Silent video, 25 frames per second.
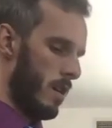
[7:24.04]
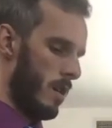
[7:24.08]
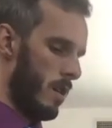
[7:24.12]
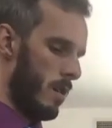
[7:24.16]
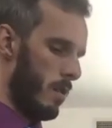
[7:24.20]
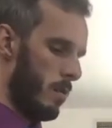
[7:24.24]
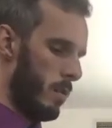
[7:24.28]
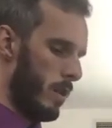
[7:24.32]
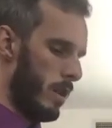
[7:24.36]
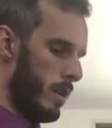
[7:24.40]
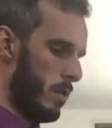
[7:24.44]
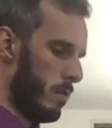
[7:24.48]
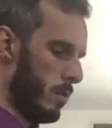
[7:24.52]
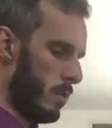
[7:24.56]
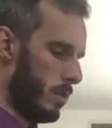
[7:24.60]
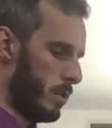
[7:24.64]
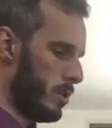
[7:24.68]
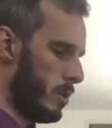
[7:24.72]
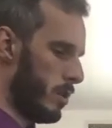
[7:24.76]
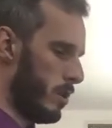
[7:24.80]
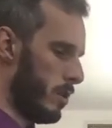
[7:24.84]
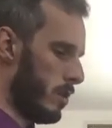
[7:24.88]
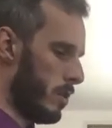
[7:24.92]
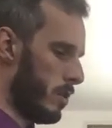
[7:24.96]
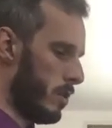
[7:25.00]
we will
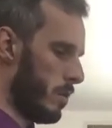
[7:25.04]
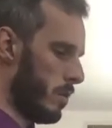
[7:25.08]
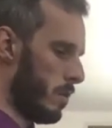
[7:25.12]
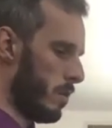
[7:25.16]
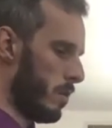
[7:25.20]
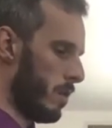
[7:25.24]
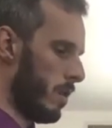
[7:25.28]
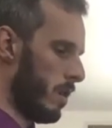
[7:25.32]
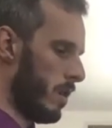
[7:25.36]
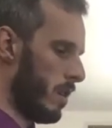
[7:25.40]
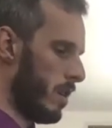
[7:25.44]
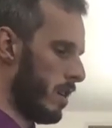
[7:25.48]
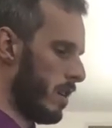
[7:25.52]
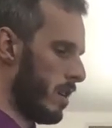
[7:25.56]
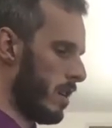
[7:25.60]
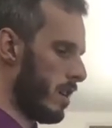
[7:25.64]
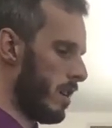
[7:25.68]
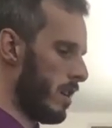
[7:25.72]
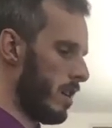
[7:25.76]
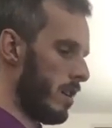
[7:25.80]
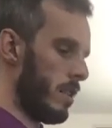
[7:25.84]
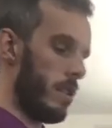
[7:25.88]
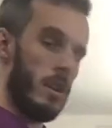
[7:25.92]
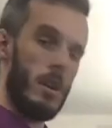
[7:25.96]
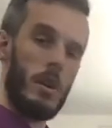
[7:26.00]
do
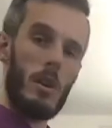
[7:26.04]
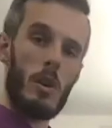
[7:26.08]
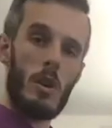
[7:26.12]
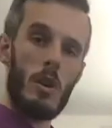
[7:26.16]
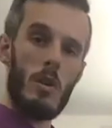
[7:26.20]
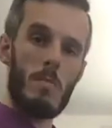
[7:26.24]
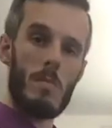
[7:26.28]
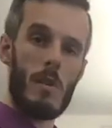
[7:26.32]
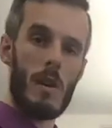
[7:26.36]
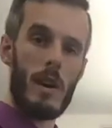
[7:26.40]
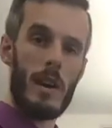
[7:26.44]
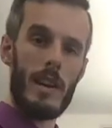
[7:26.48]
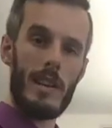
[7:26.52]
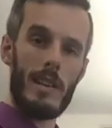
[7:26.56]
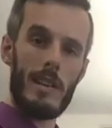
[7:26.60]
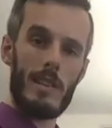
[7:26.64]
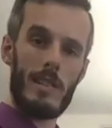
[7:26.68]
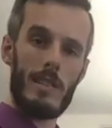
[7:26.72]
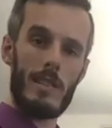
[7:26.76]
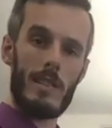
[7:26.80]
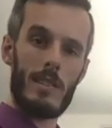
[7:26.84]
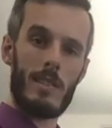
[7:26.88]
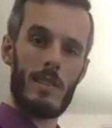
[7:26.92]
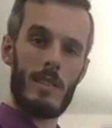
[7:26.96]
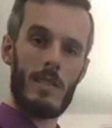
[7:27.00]
the
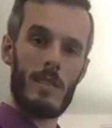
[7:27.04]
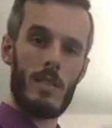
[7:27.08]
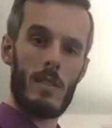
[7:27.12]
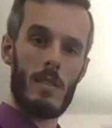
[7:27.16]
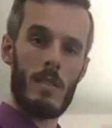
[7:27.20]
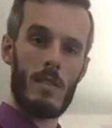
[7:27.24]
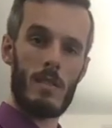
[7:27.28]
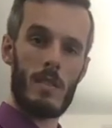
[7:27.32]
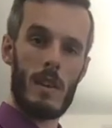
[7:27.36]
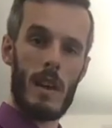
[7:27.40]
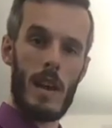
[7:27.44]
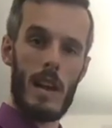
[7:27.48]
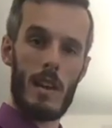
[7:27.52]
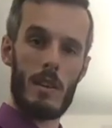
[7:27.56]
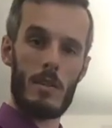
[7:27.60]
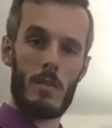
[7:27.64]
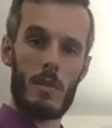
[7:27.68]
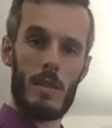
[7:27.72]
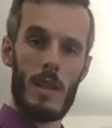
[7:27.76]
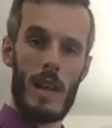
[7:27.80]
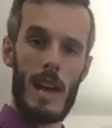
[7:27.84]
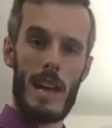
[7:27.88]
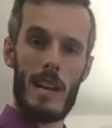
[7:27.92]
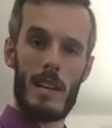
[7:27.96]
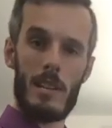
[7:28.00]
humerus. Okay, so
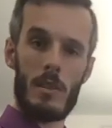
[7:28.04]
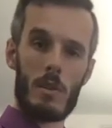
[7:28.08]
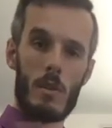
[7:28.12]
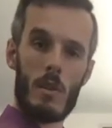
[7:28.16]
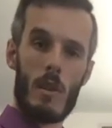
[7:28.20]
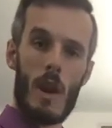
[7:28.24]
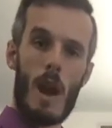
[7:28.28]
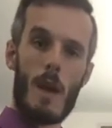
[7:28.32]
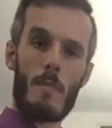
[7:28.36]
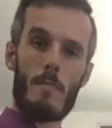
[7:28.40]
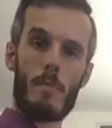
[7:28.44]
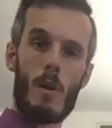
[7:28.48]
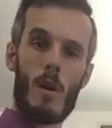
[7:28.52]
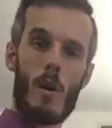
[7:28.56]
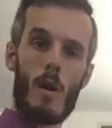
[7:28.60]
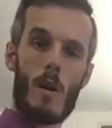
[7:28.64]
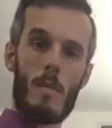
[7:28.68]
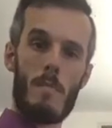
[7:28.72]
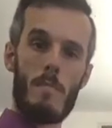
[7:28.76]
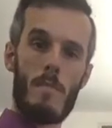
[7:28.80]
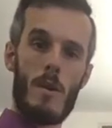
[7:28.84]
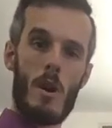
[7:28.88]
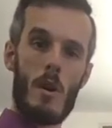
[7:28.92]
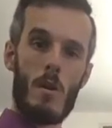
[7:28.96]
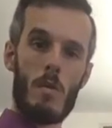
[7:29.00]
that is your upper
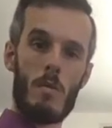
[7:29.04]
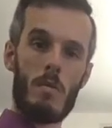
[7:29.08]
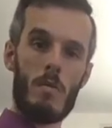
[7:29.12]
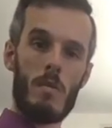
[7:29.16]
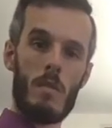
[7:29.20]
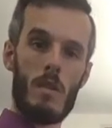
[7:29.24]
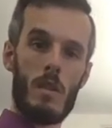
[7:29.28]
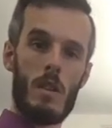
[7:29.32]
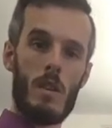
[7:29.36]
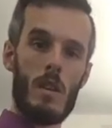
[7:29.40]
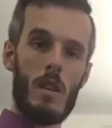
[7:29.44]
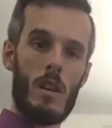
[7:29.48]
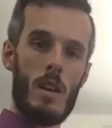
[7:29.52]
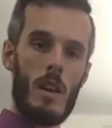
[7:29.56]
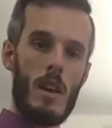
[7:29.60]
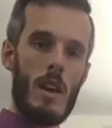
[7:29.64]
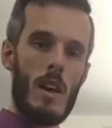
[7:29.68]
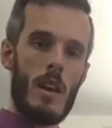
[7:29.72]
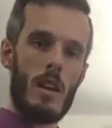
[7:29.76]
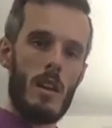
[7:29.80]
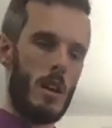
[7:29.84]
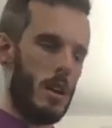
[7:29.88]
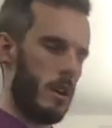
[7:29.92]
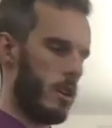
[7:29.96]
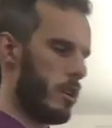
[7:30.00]
arm bone.
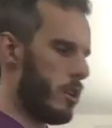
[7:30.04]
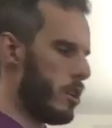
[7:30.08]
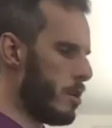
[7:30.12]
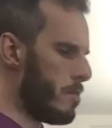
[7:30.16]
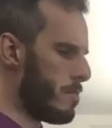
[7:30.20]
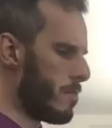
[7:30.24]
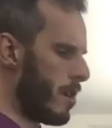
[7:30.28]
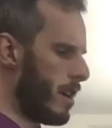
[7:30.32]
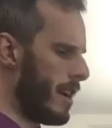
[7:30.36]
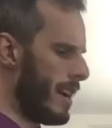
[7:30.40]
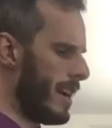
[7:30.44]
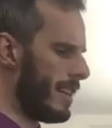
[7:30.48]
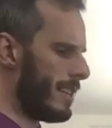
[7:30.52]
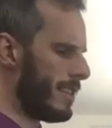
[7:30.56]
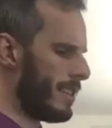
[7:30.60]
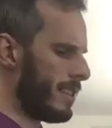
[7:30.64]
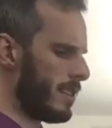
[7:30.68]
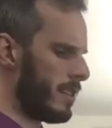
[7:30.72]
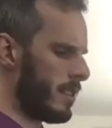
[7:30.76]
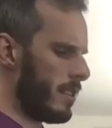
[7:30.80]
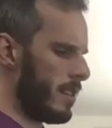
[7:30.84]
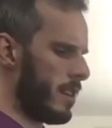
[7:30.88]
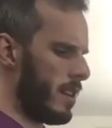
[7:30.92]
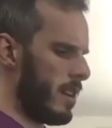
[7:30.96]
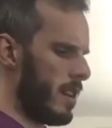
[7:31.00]
Your
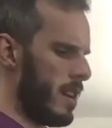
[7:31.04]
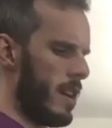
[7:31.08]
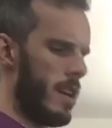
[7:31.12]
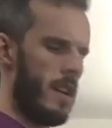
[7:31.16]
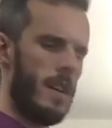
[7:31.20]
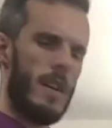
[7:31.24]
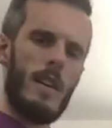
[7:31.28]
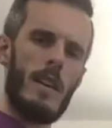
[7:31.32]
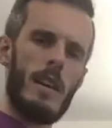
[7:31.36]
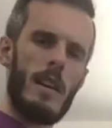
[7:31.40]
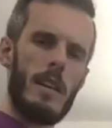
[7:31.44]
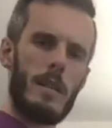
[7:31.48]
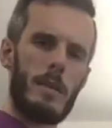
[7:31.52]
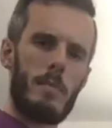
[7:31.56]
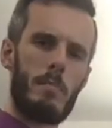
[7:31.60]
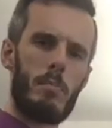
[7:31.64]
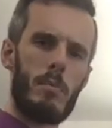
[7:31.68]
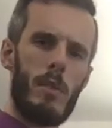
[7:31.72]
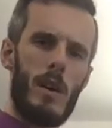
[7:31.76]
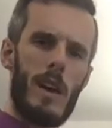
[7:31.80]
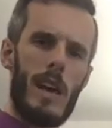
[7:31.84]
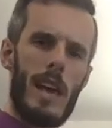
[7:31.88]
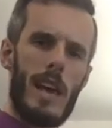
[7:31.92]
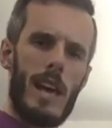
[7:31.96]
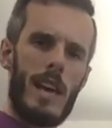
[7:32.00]
humerus is
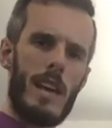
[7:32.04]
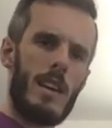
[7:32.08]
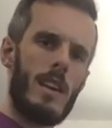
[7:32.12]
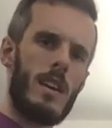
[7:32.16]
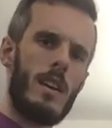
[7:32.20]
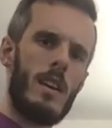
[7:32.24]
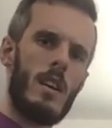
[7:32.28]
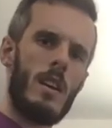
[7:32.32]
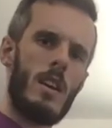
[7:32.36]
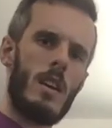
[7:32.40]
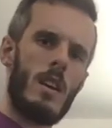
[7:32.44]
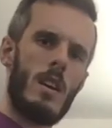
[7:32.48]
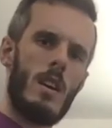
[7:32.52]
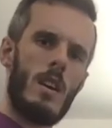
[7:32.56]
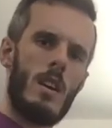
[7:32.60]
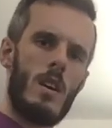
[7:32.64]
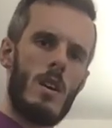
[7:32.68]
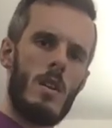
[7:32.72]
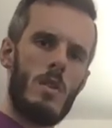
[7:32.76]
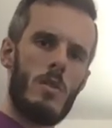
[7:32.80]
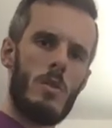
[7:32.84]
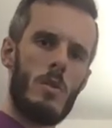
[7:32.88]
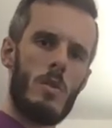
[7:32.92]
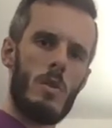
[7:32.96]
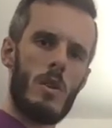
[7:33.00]
blank
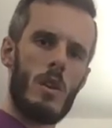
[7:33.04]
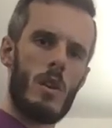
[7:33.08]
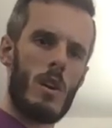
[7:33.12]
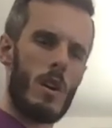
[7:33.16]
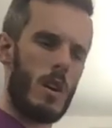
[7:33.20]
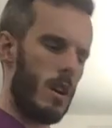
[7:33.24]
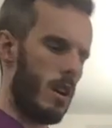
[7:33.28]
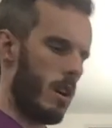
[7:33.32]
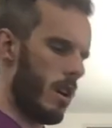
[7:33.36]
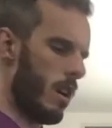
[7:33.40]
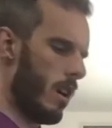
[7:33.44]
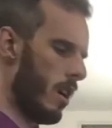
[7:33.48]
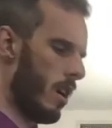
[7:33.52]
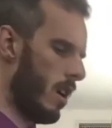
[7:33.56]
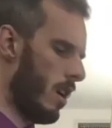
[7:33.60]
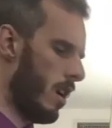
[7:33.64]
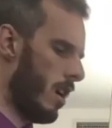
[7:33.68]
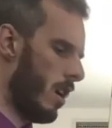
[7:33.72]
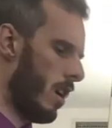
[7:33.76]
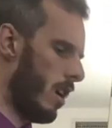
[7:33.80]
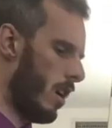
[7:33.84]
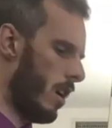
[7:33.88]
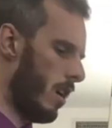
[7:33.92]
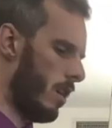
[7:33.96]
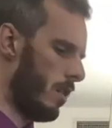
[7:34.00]
to your
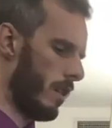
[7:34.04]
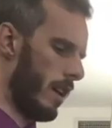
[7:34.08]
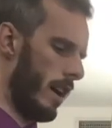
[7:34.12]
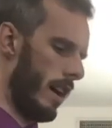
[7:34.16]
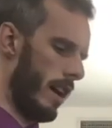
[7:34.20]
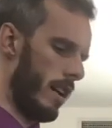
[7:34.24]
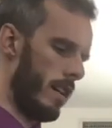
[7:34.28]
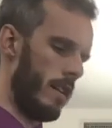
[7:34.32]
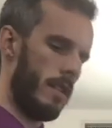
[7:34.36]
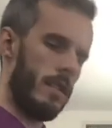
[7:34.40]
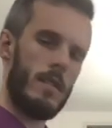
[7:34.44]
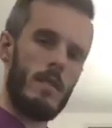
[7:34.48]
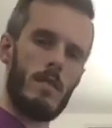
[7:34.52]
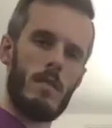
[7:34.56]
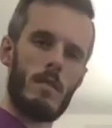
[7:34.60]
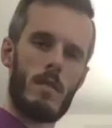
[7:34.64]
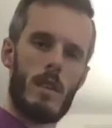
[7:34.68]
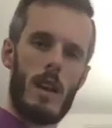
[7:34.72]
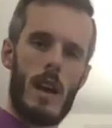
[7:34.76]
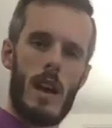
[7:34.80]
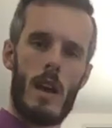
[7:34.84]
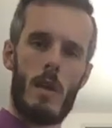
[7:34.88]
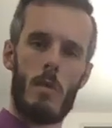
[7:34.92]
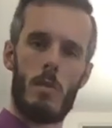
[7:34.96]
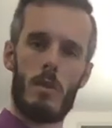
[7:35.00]
ulna,
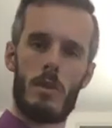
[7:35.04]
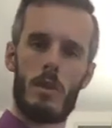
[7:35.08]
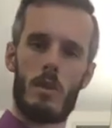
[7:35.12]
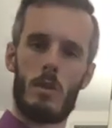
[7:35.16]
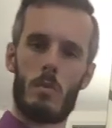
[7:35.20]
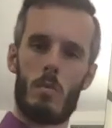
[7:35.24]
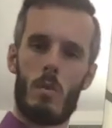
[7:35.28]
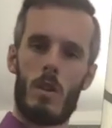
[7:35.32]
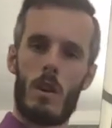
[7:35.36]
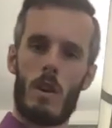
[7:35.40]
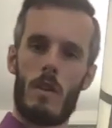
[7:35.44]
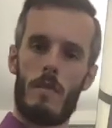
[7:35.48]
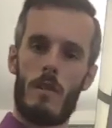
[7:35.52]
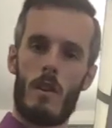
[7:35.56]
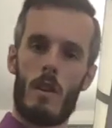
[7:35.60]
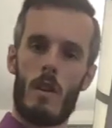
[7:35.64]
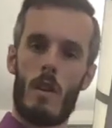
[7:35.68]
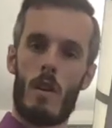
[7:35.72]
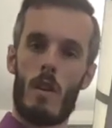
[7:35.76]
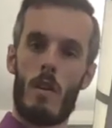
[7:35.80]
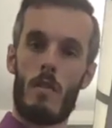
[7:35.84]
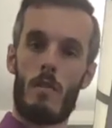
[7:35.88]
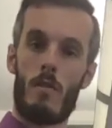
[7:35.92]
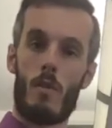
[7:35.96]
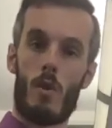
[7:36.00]
okay, which is one of
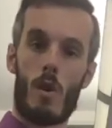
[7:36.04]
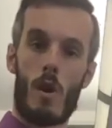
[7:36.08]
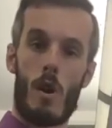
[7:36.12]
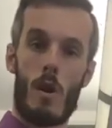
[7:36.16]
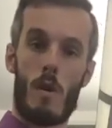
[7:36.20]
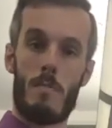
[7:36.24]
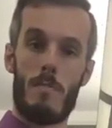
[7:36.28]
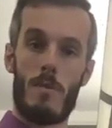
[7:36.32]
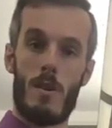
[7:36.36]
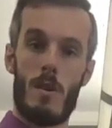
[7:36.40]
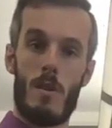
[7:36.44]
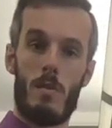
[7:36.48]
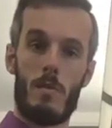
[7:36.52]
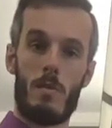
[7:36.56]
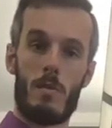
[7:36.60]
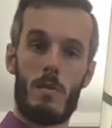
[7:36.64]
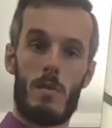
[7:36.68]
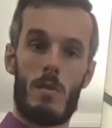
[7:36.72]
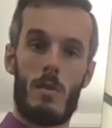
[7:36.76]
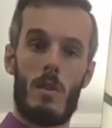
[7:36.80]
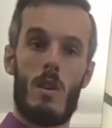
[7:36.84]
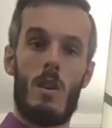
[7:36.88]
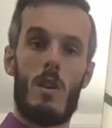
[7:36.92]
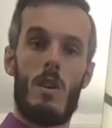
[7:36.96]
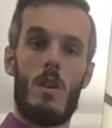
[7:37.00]
your forearm
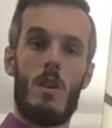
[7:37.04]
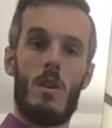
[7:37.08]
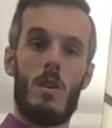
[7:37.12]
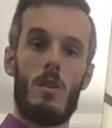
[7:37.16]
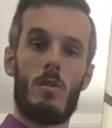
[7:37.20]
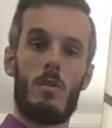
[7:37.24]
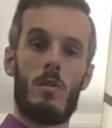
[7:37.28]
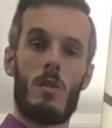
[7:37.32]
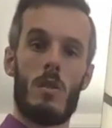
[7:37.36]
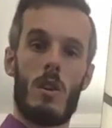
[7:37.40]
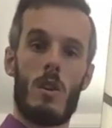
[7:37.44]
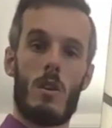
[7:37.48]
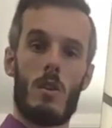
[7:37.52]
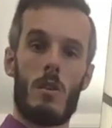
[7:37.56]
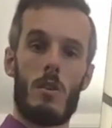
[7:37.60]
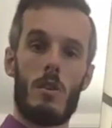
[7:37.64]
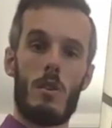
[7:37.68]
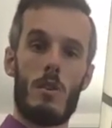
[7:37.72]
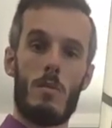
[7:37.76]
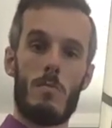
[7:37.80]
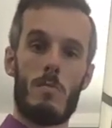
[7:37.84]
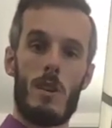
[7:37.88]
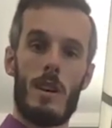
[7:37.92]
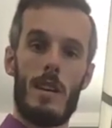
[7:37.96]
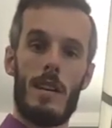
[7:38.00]
bones. So your
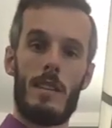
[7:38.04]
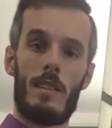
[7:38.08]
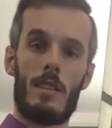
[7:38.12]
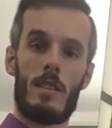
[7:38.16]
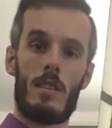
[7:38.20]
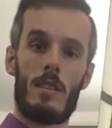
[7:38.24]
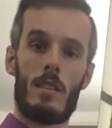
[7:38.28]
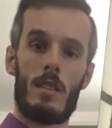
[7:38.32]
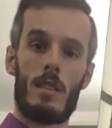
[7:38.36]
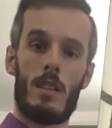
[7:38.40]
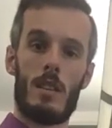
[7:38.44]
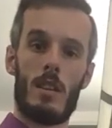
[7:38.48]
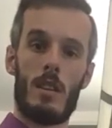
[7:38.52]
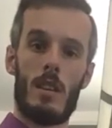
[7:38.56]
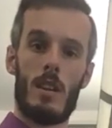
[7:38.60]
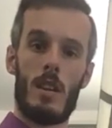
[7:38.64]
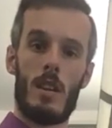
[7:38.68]
humerus,